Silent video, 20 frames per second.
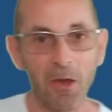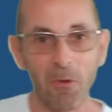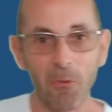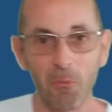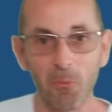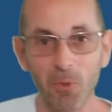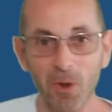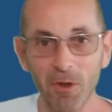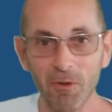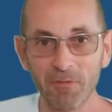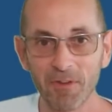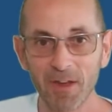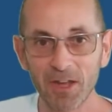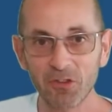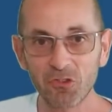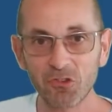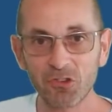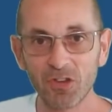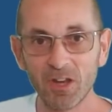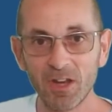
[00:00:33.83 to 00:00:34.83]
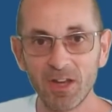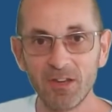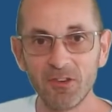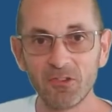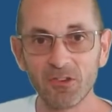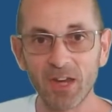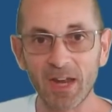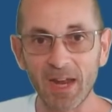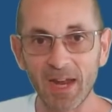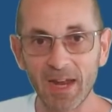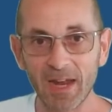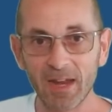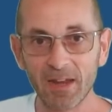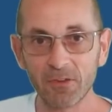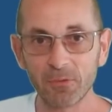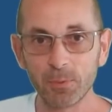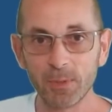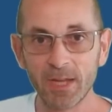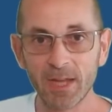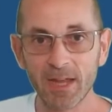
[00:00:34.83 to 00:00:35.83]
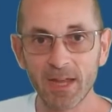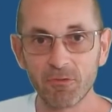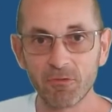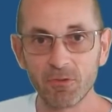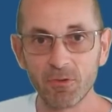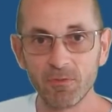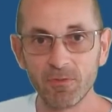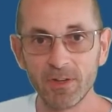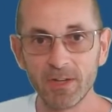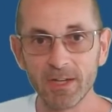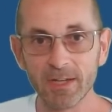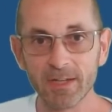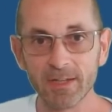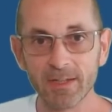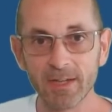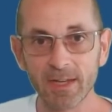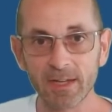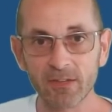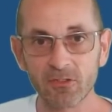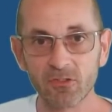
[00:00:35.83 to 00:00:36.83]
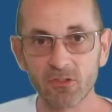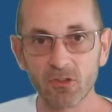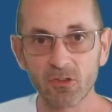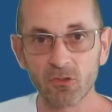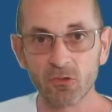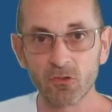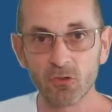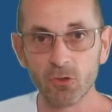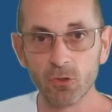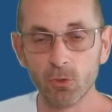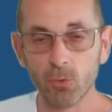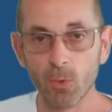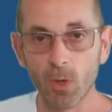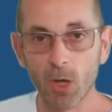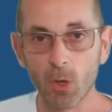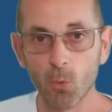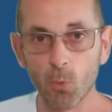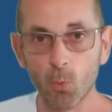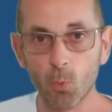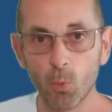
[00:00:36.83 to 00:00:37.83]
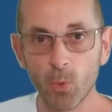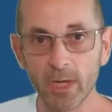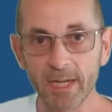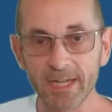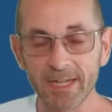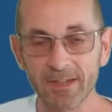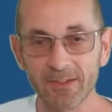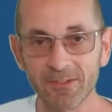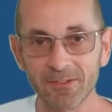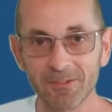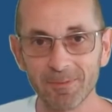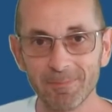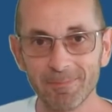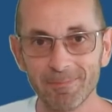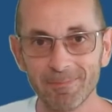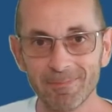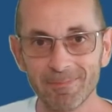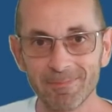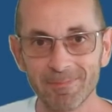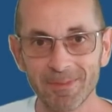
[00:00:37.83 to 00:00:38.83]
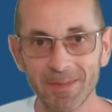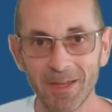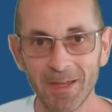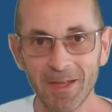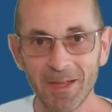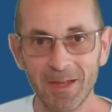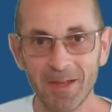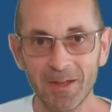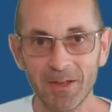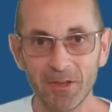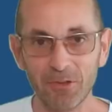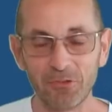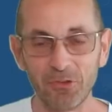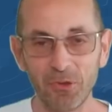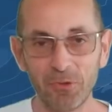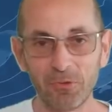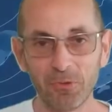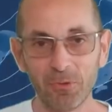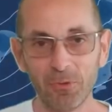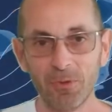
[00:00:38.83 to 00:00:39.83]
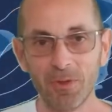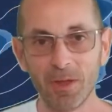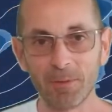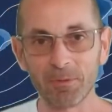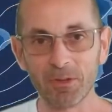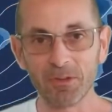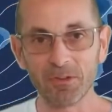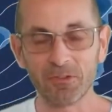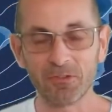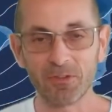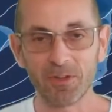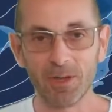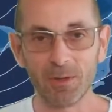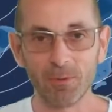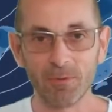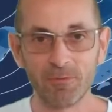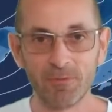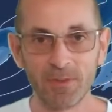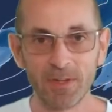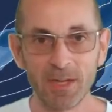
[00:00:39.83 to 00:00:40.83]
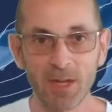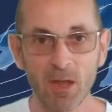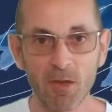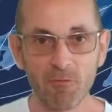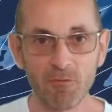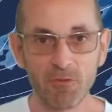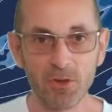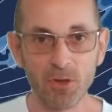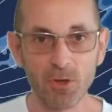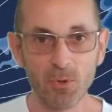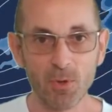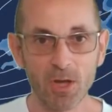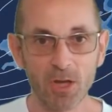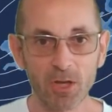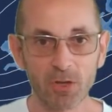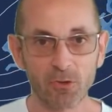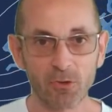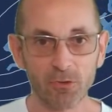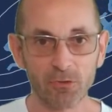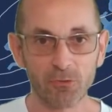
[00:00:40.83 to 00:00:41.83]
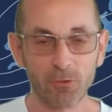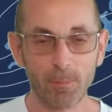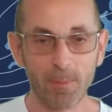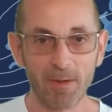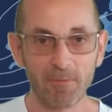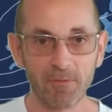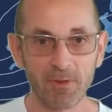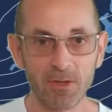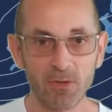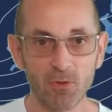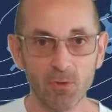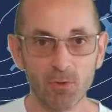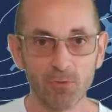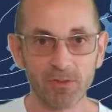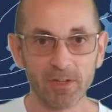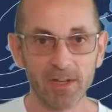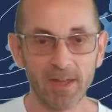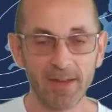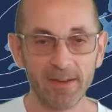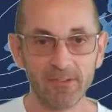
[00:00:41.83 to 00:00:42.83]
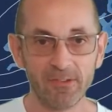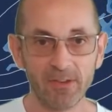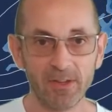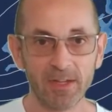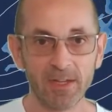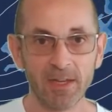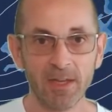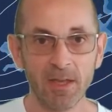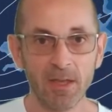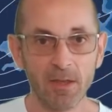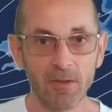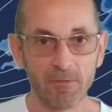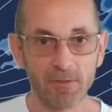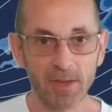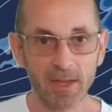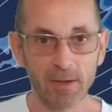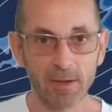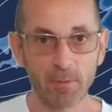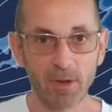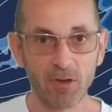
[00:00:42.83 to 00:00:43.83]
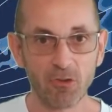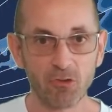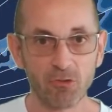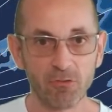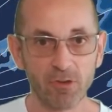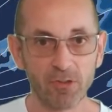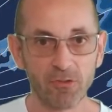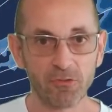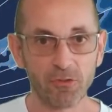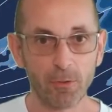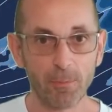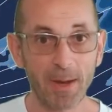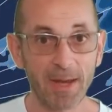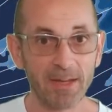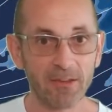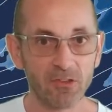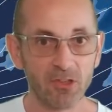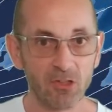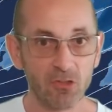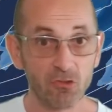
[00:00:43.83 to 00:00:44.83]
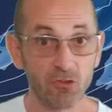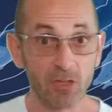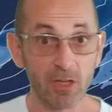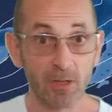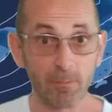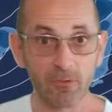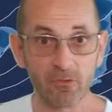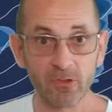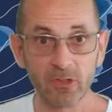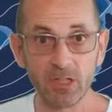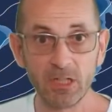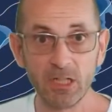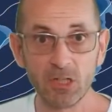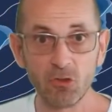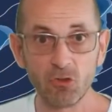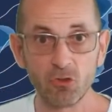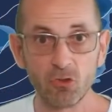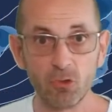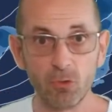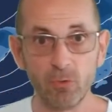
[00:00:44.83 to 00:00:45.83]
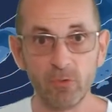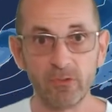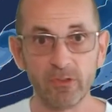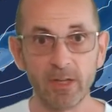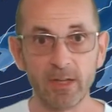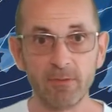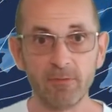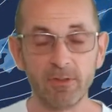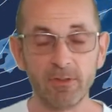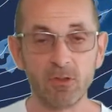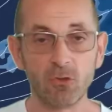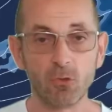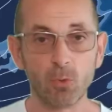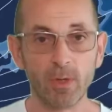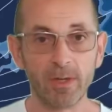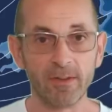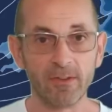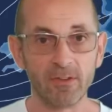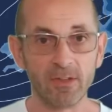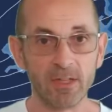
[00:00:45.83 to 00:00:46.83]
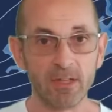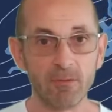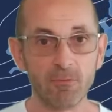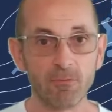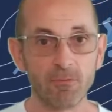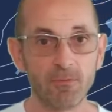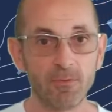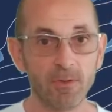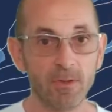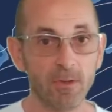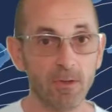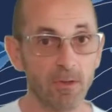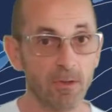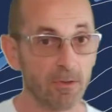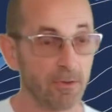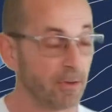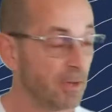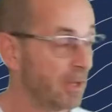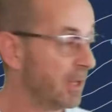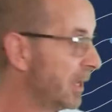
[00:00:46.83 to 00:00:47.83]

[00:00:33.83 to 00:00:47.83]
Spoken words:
Will that change as we head through the next 2 weeks? As usual, I'm going to start with the view across Europe and the North Atlantic. The animation runs from 18 GMT, Tuesday the 23rd.